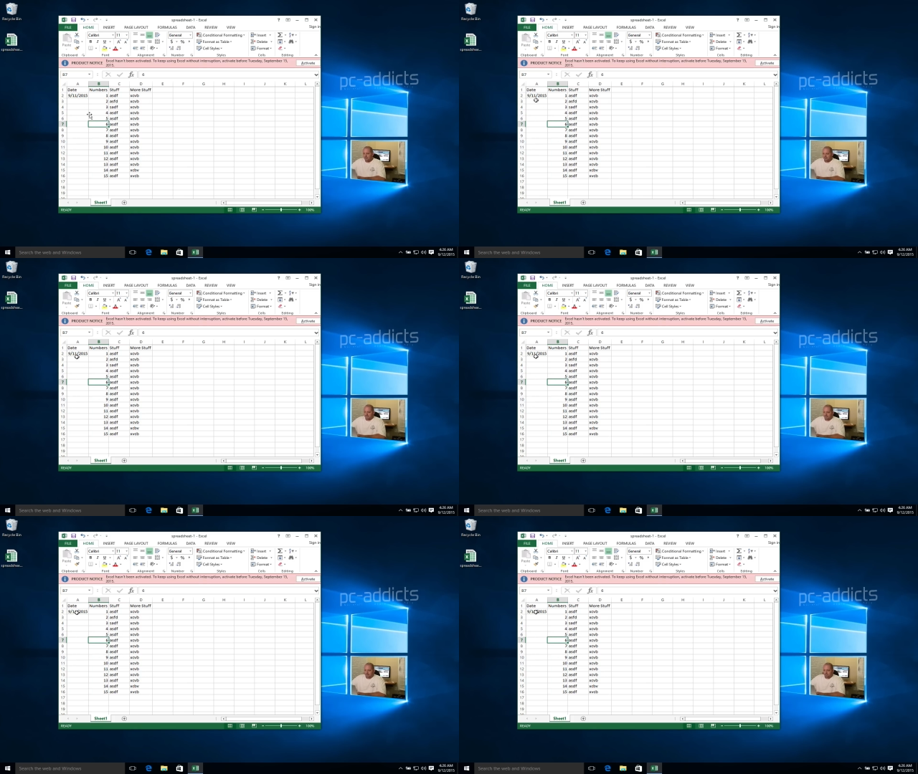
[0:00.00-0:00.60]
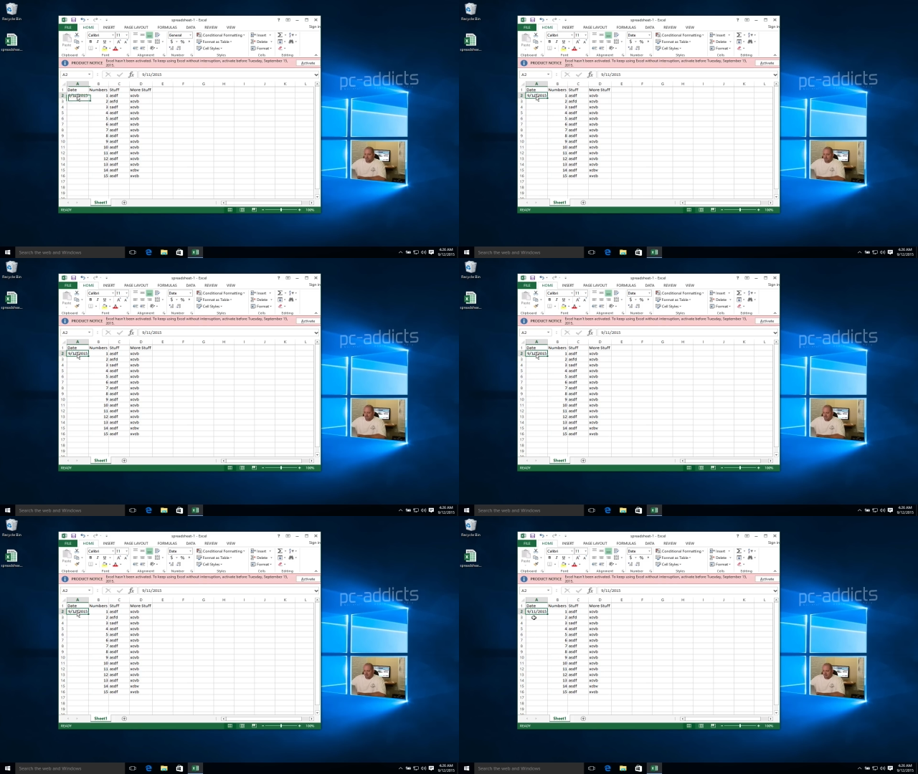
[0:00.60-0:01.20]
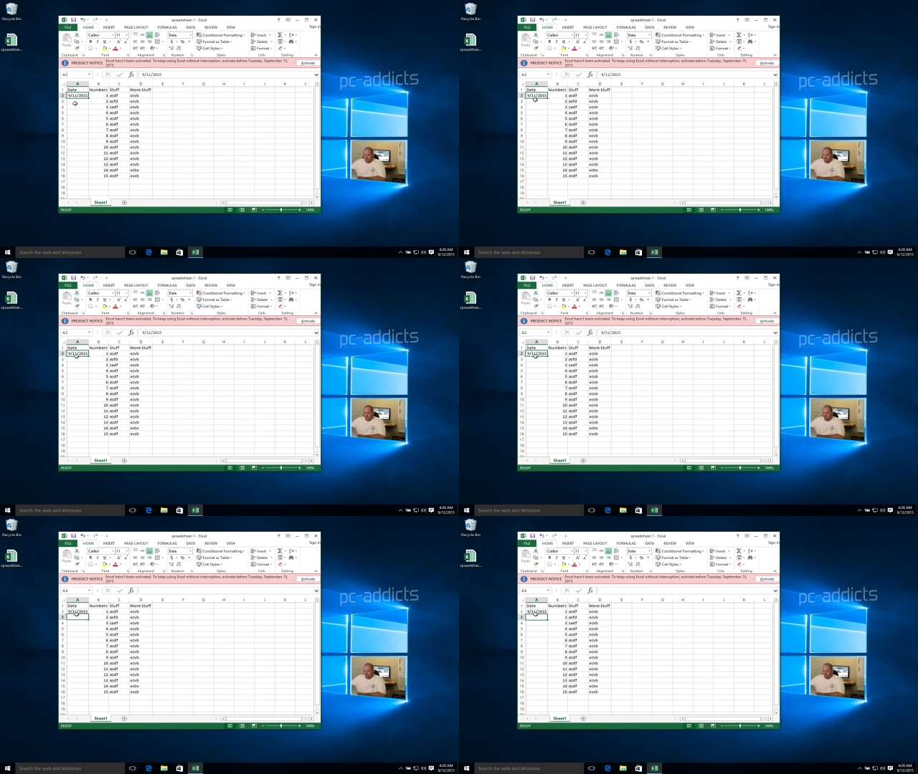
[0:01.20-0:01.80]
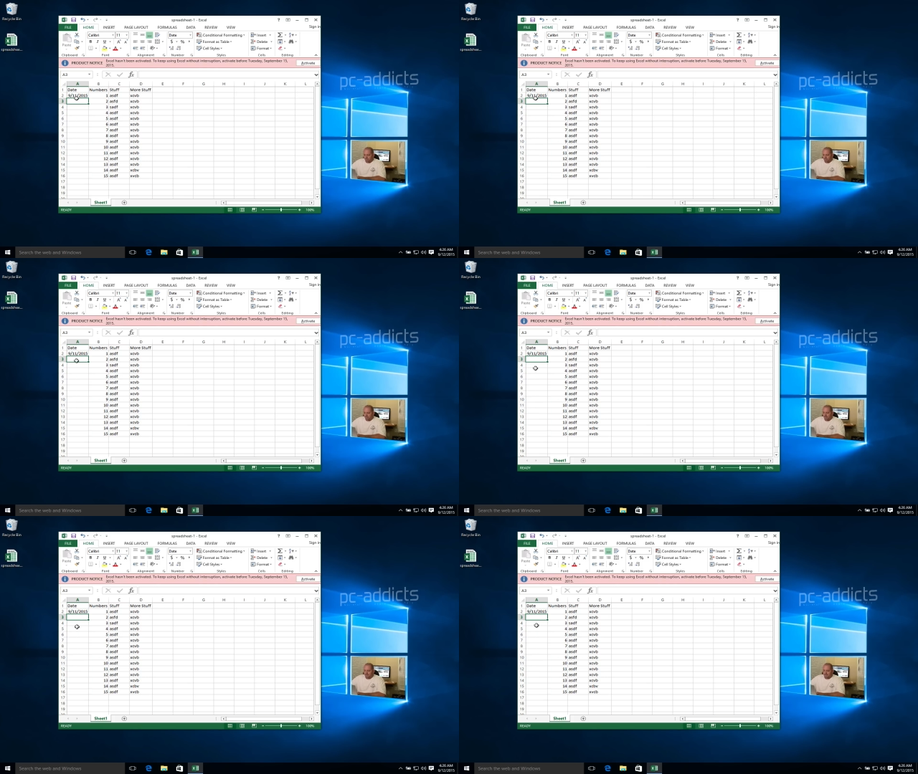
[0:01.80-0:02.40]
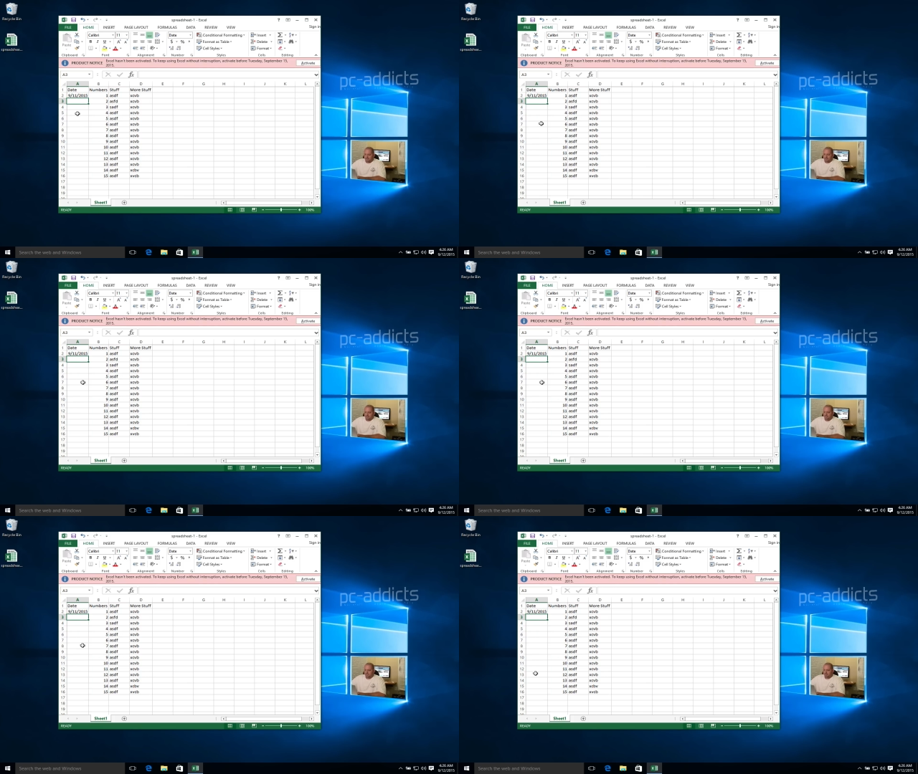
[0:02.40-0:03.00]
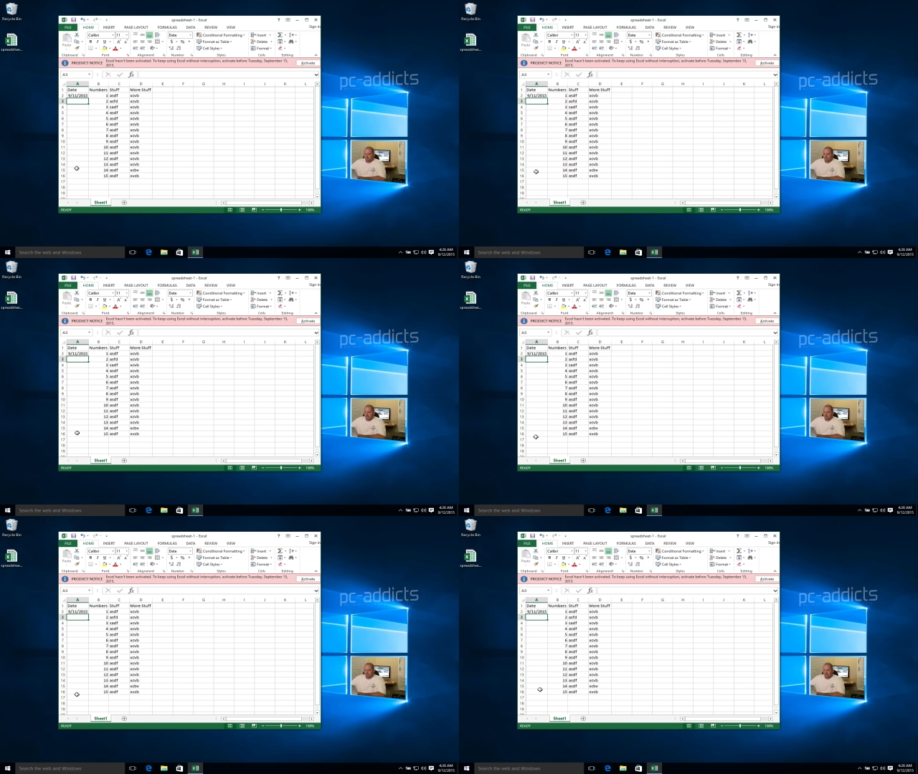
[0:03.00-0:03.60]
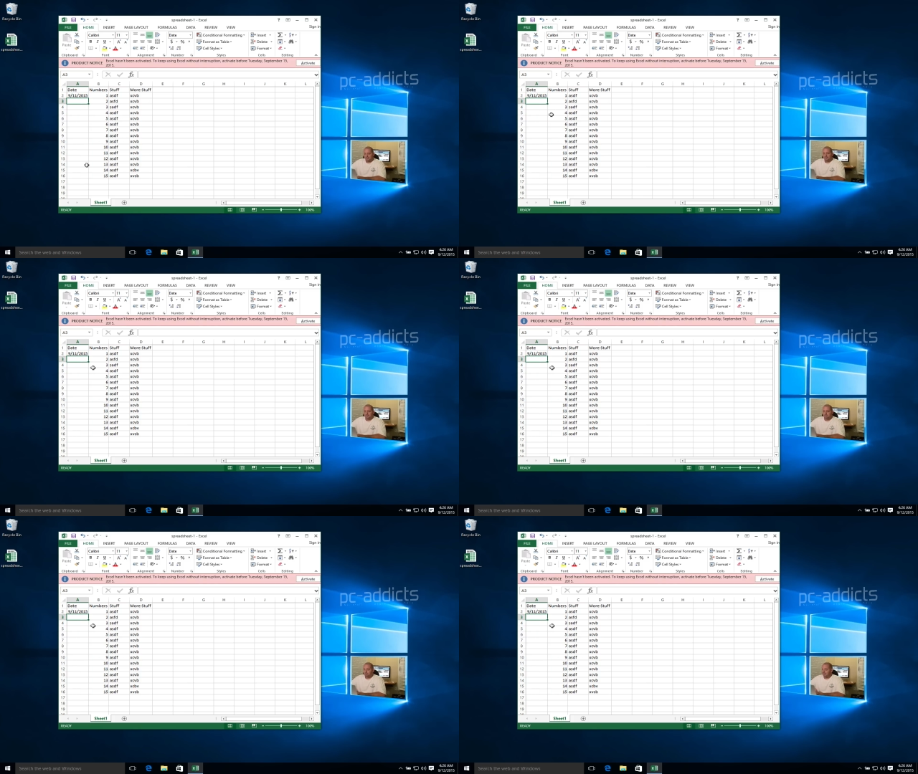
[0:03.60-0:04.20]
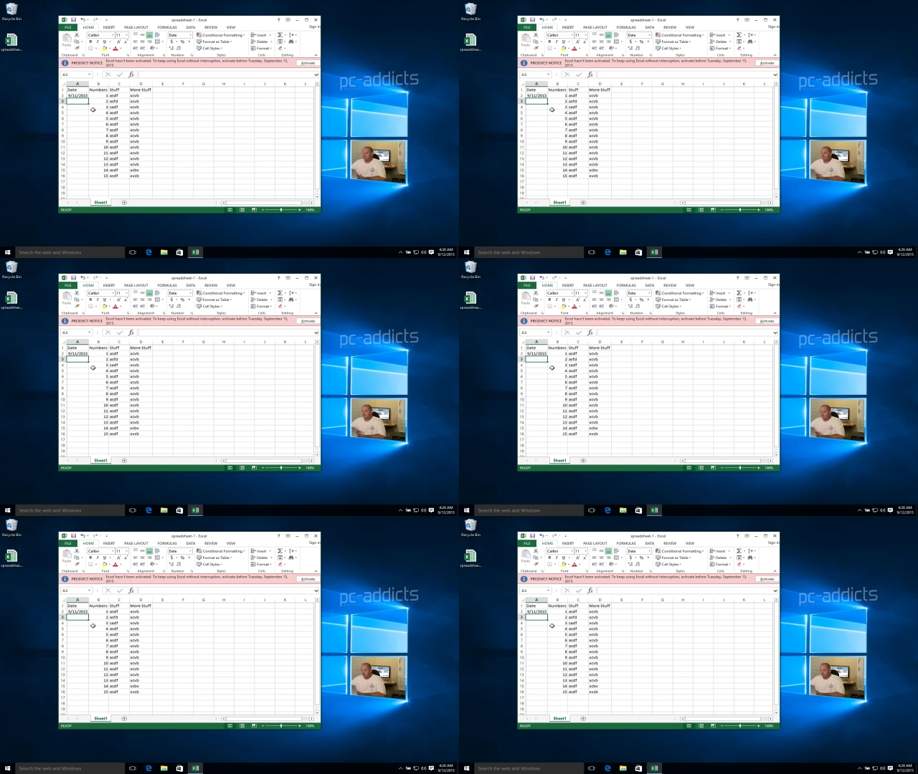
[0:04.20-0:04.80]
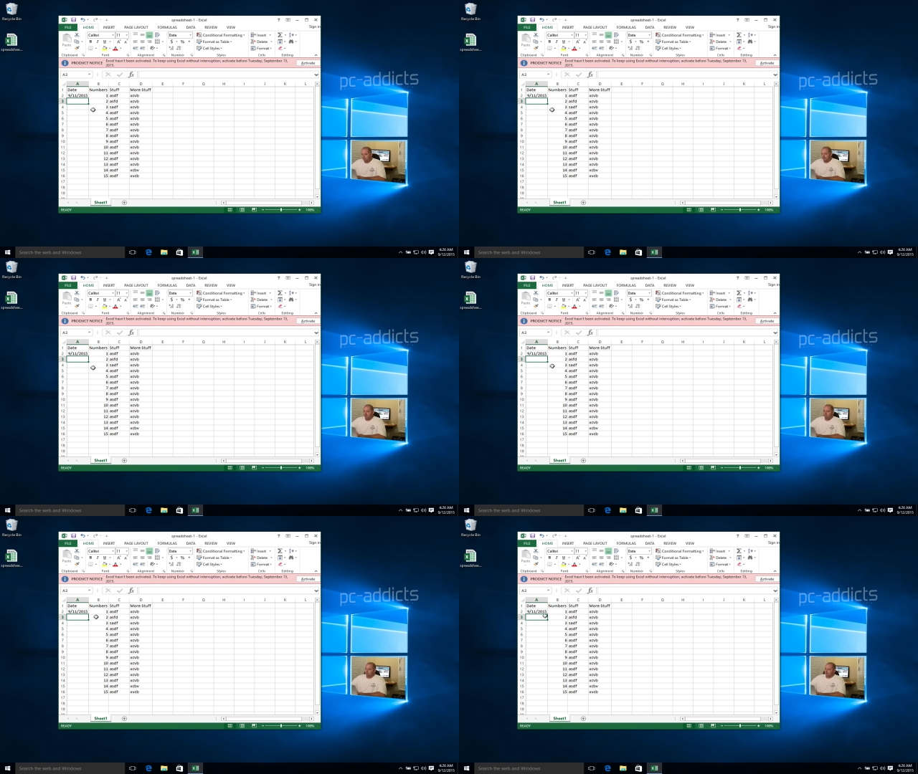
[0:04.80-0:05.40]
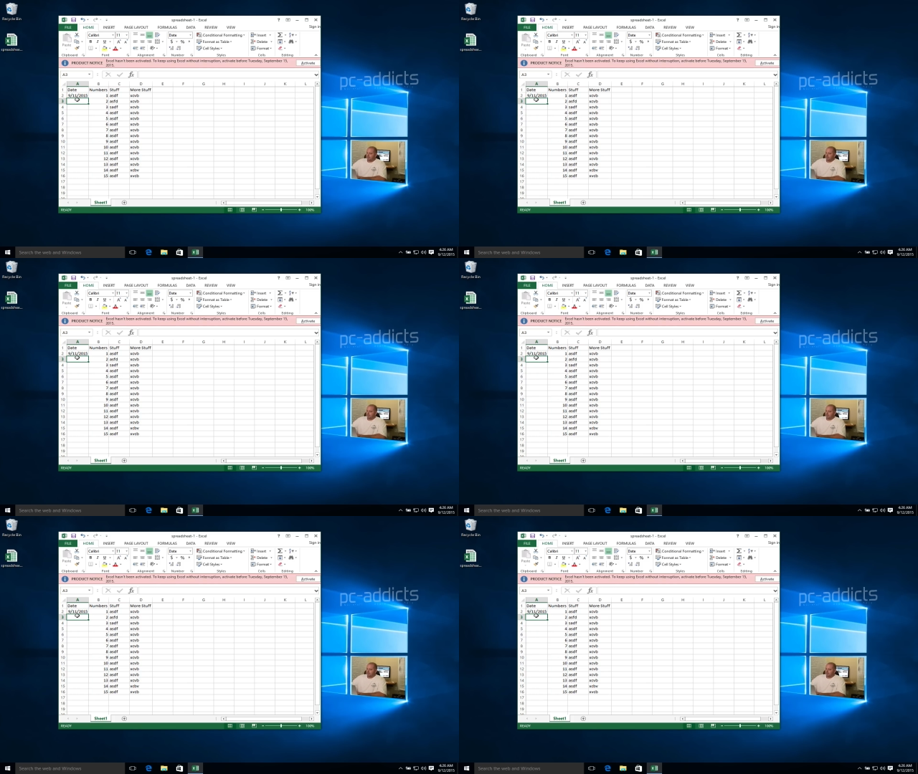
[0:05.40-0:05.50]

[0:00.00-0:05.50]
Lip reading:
No face is visible, so there are no lips to read.